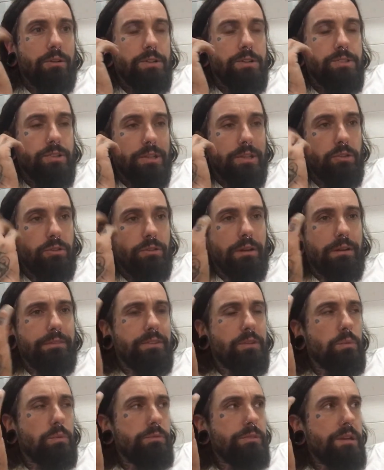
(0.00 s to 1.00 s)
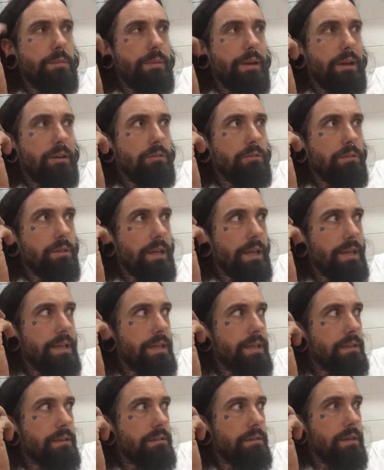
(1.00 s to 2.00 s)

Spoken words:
so I don't have to worry about like